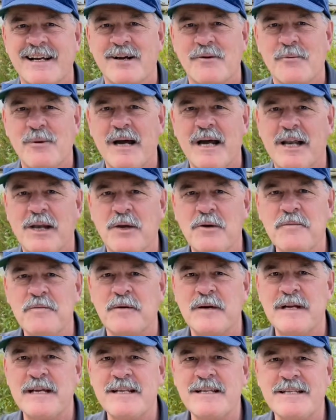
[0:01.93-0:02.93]
Well, hello
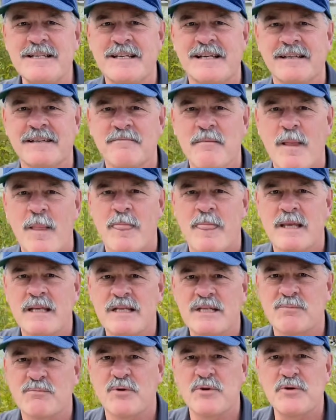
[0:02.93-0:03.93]
friends. This
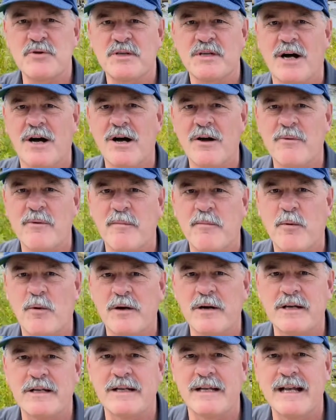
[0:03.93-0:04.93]
is Bruce Conn
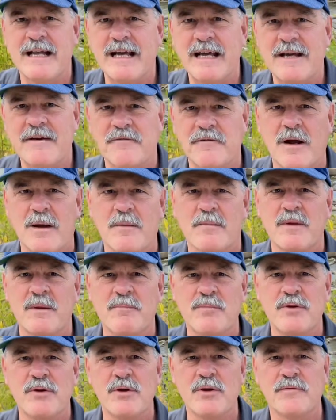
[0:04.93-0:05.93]
reporting today from the
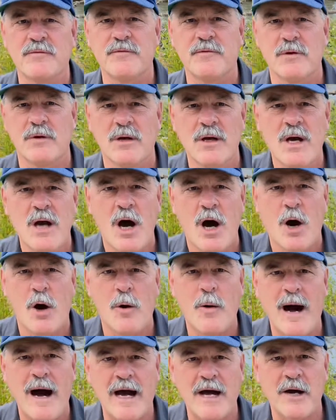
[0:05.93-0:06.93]
beautiful
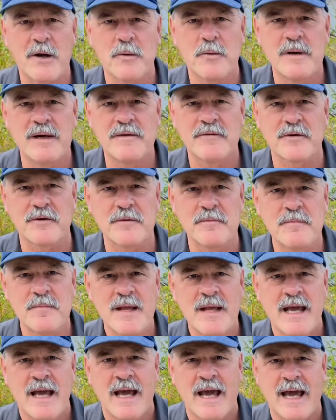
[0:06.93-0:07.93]
Ohio River.
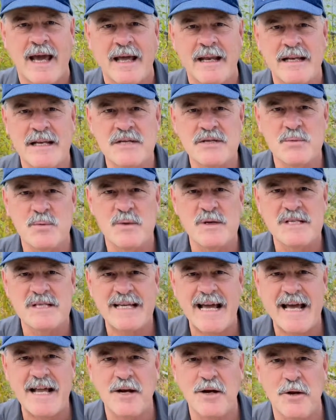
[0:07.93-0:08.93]
And as we
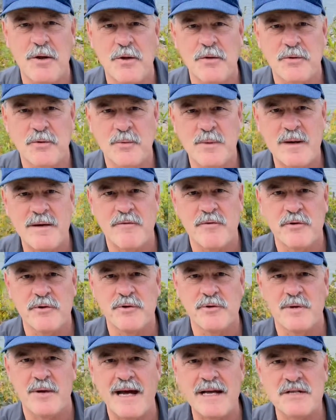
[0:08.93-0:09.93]
scan along the river,
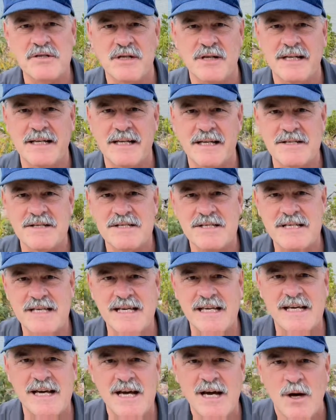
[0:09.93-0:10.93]
you actually can
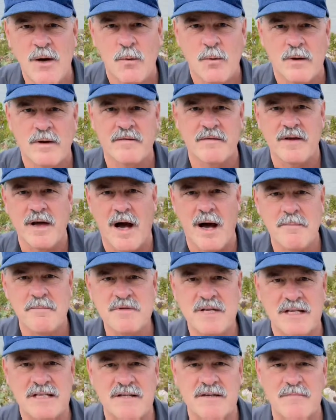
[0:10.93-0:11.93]
see one of the
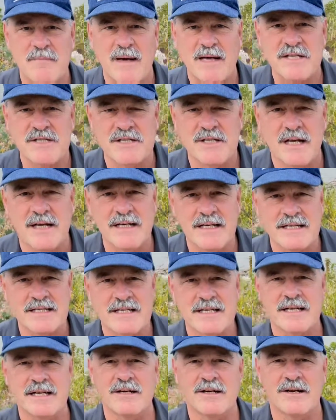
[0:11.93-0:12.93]
objects of my studies
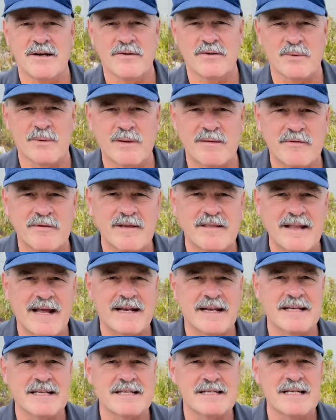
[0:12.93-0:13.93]
here on the river, and
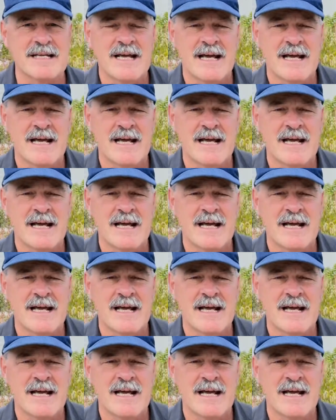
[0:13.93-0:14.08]
that is